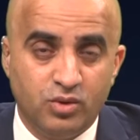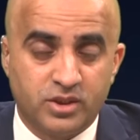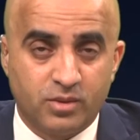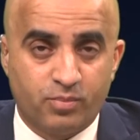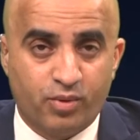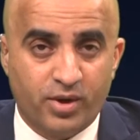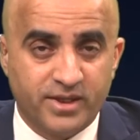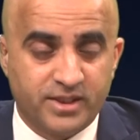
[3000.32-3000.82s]
the
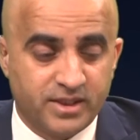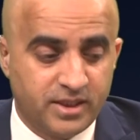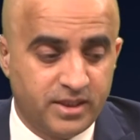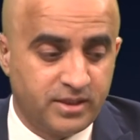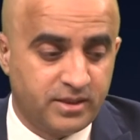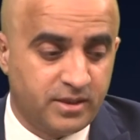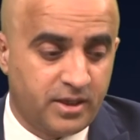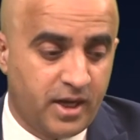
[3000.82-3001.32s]

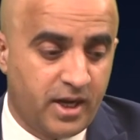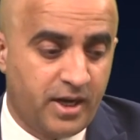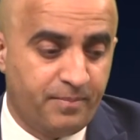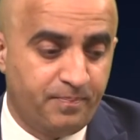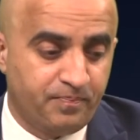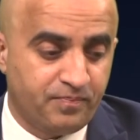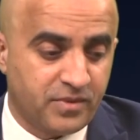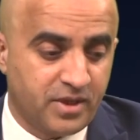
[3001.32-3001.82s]
president,
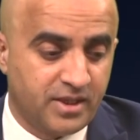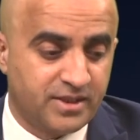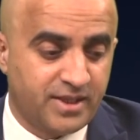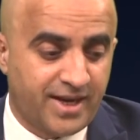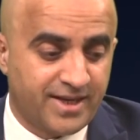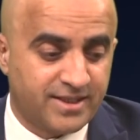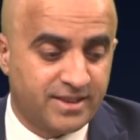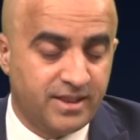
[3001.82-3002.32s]
has
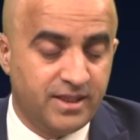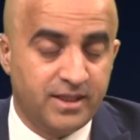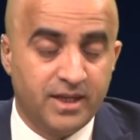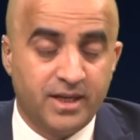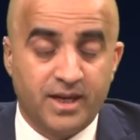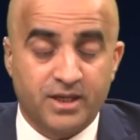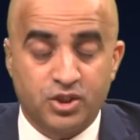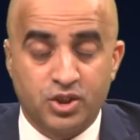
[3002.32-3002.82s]
asked the
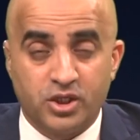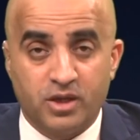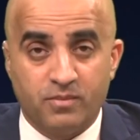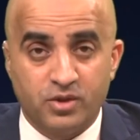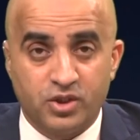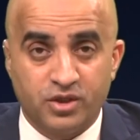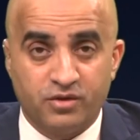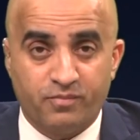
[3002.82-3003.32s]
Election
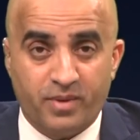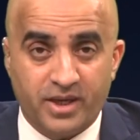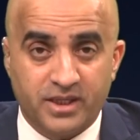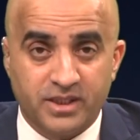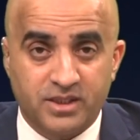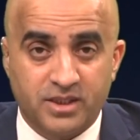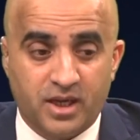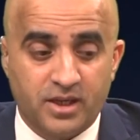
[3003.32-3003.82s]
Commission of
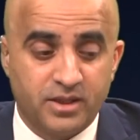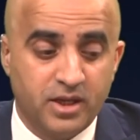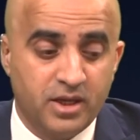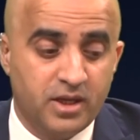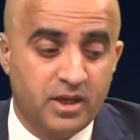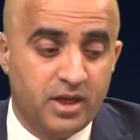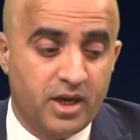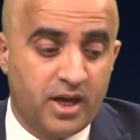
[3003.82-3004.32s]
Pakistan
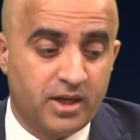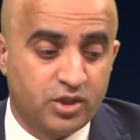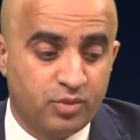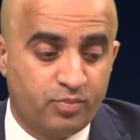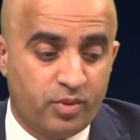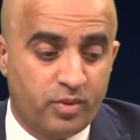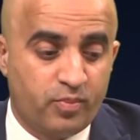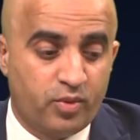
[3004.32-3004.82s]
to
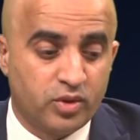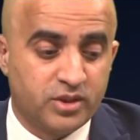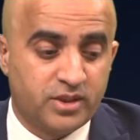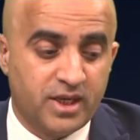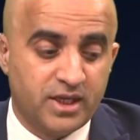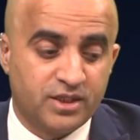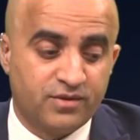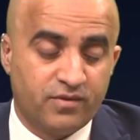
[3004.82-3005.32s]
propose
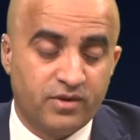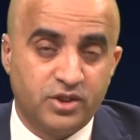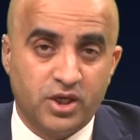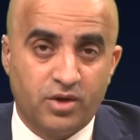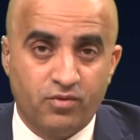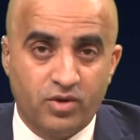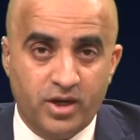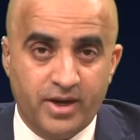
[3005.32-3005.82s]
dates for the
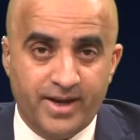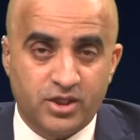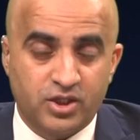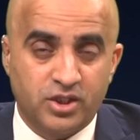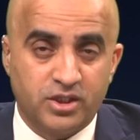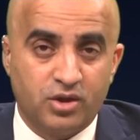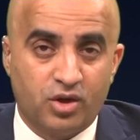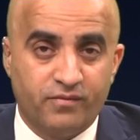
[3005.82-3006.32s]
general
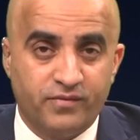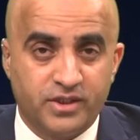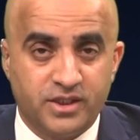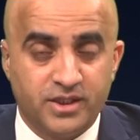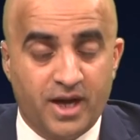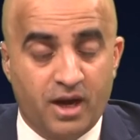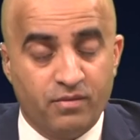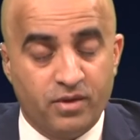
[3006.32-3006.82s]
election.
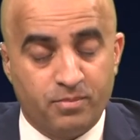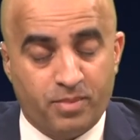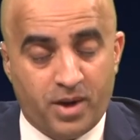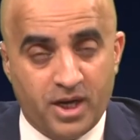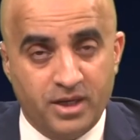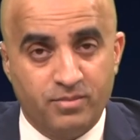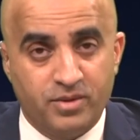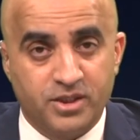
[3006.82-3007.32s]
Obviously, now that
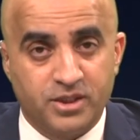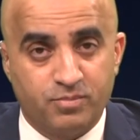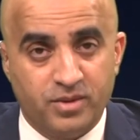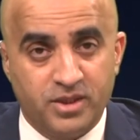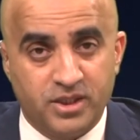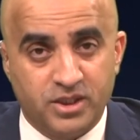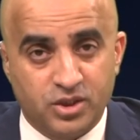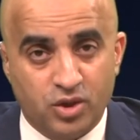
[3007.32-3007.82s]
Parliament has
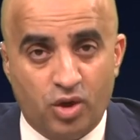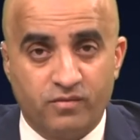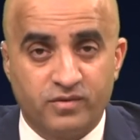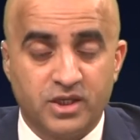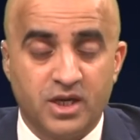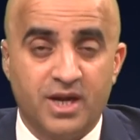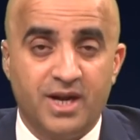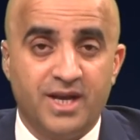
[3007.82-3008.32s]
been dissolved,
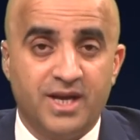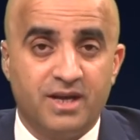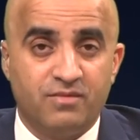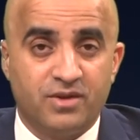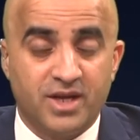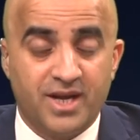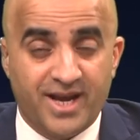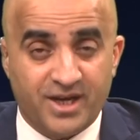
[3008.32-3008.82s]

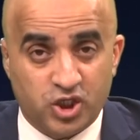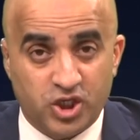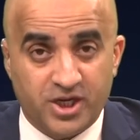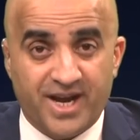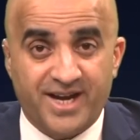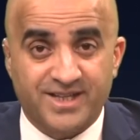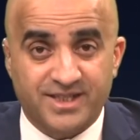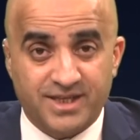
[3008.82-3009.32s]
the election
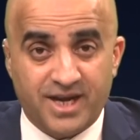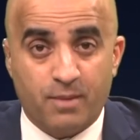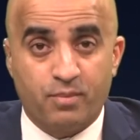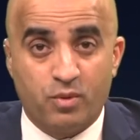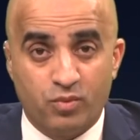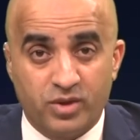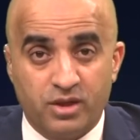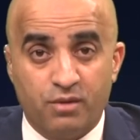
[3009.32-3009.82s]
has to
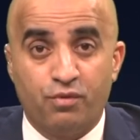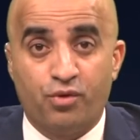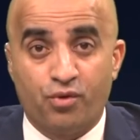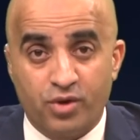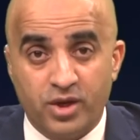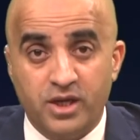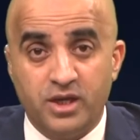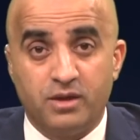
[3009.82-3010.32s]
happen within
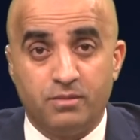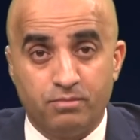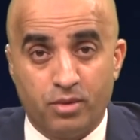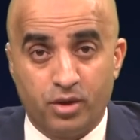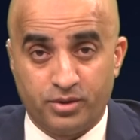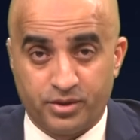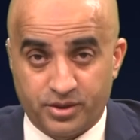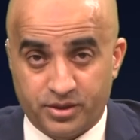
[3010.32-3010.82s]
3
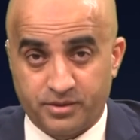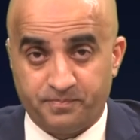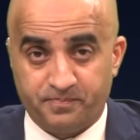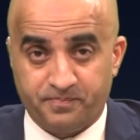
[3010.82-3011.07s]
months.